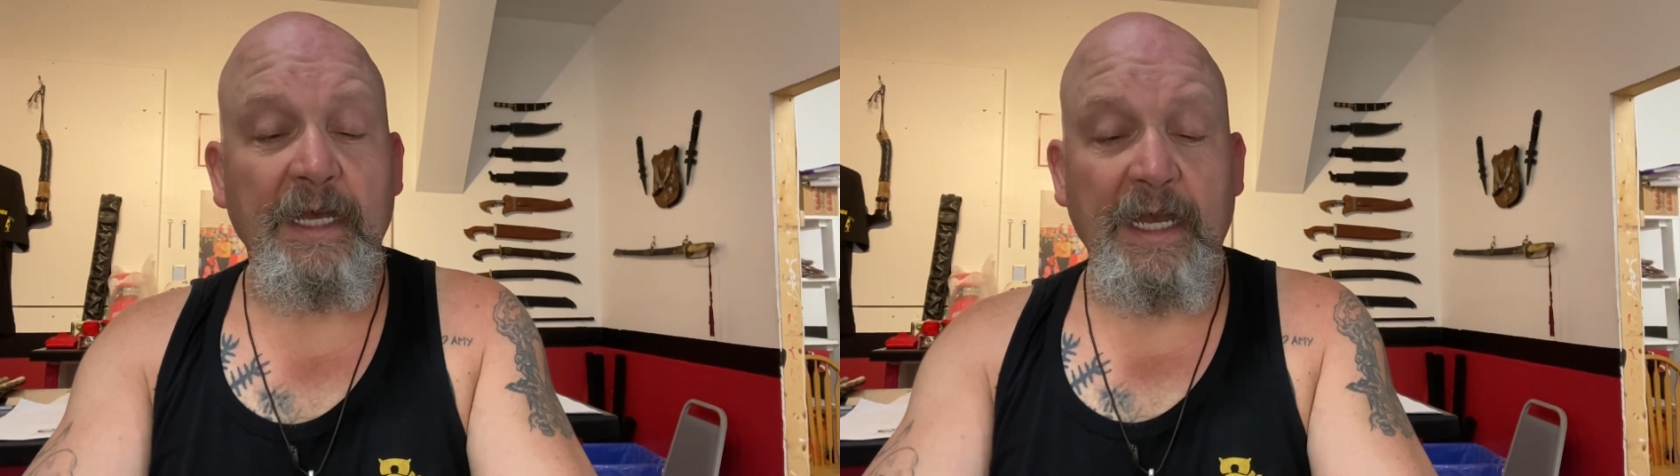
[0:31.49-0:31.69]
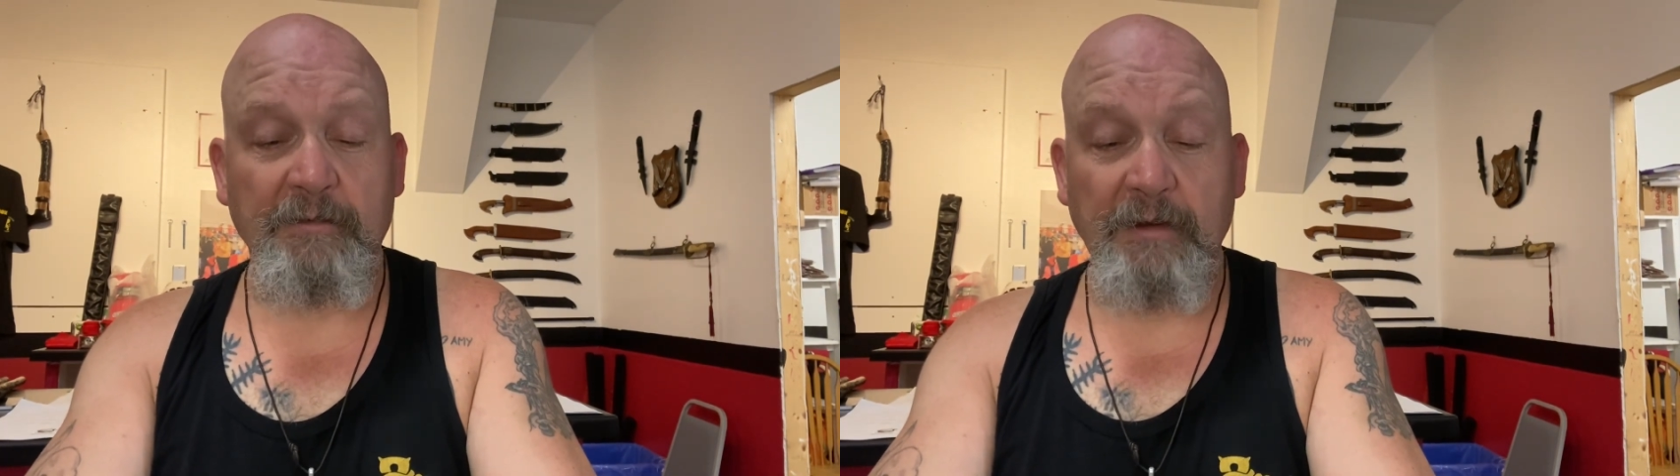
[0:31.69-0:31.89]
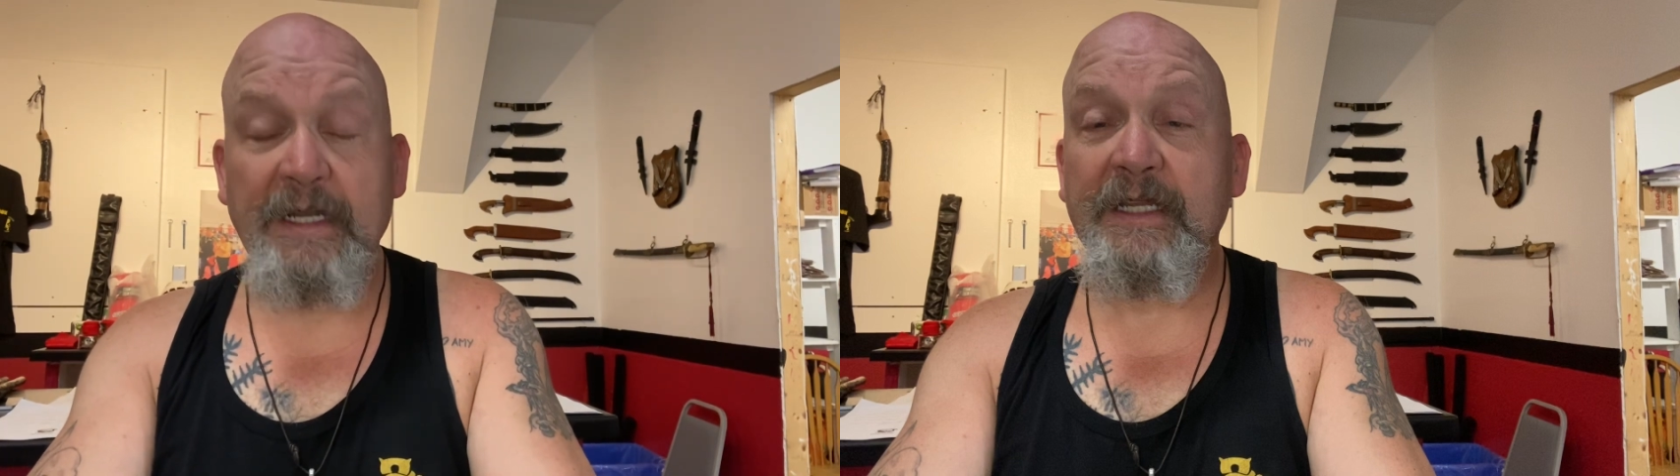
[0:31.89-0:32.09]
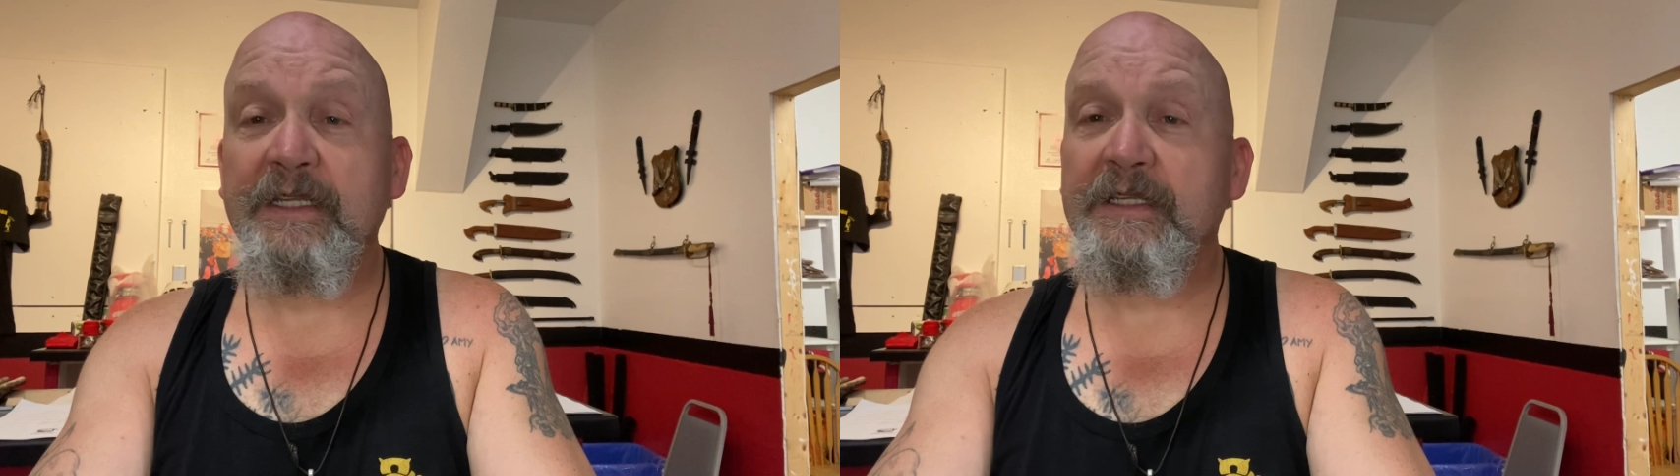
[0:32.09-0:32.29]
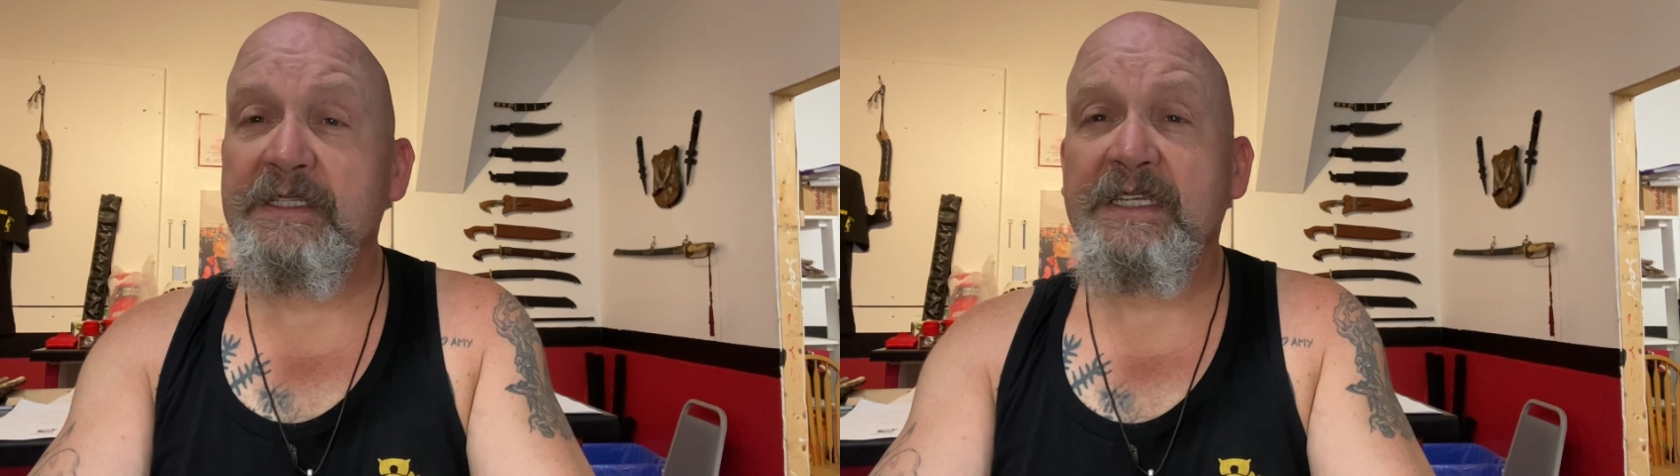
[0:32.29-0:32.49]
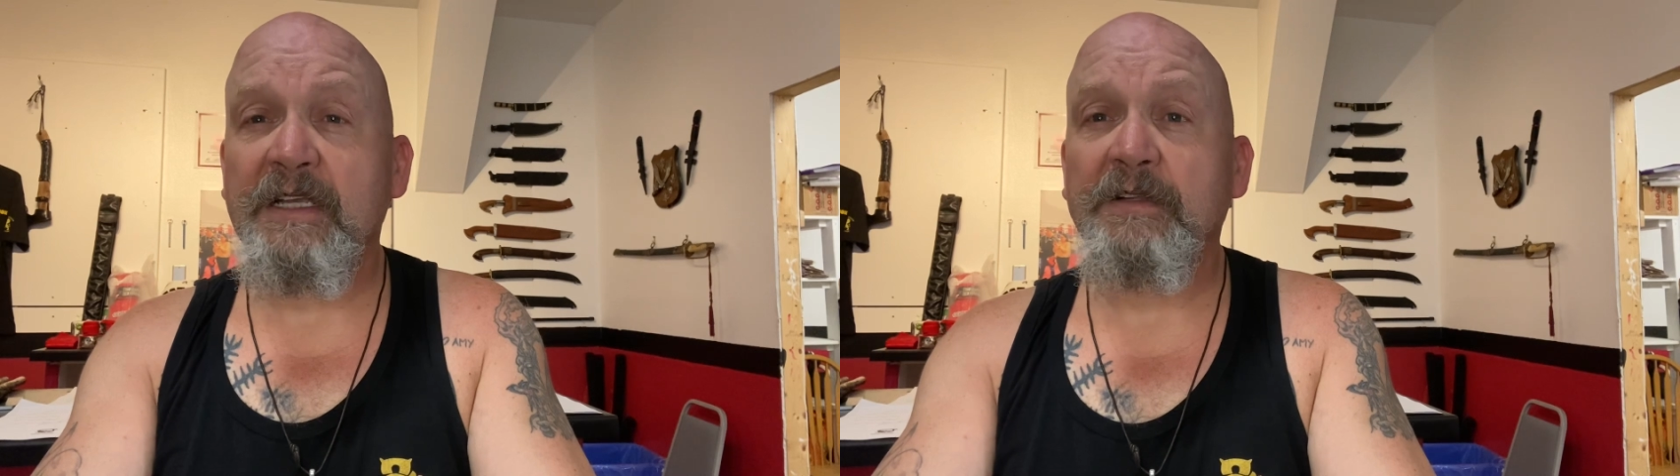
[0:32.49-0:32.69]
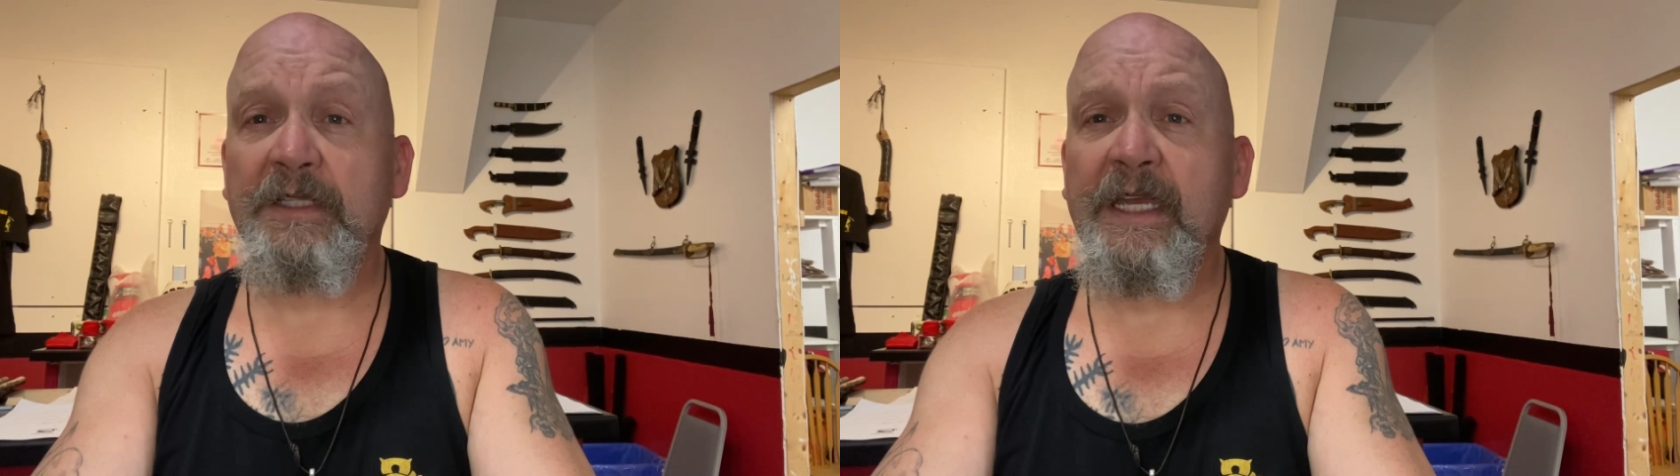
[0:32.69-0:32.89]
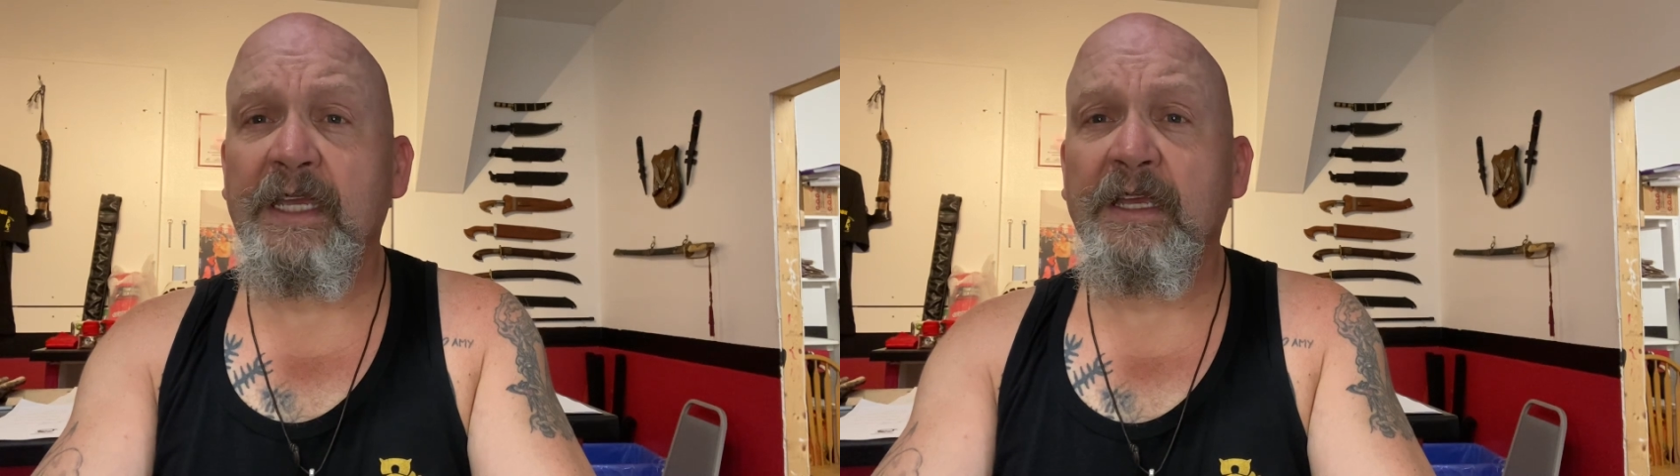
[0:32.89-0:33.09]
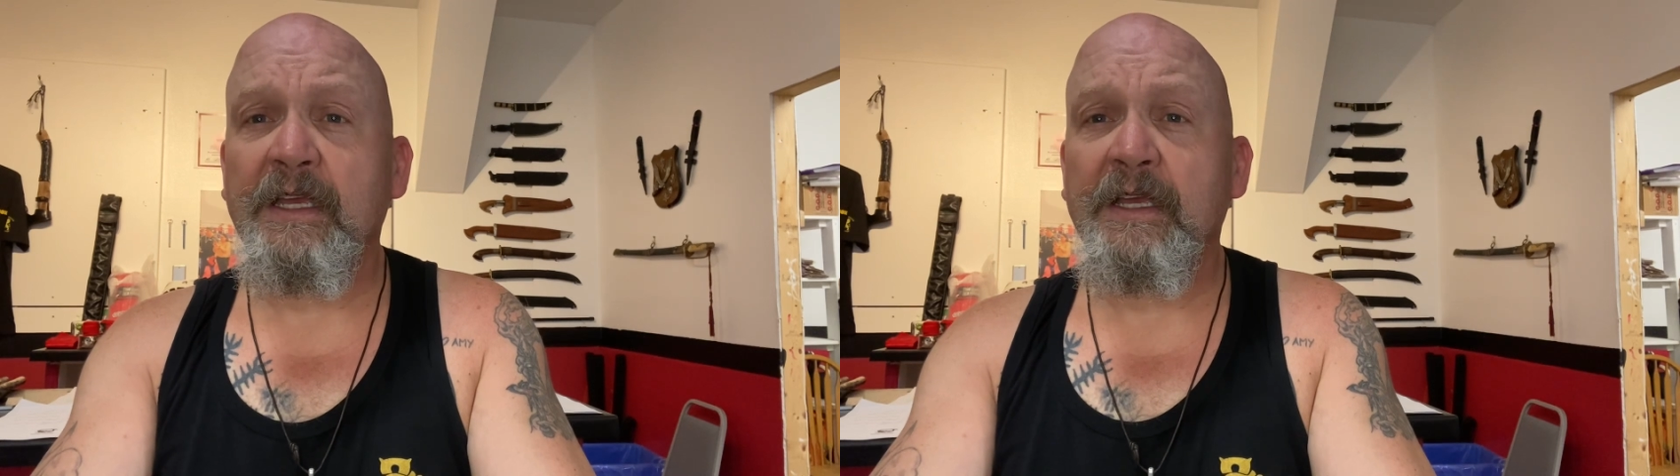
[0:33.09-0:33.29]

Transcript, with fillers: I read it in a single day.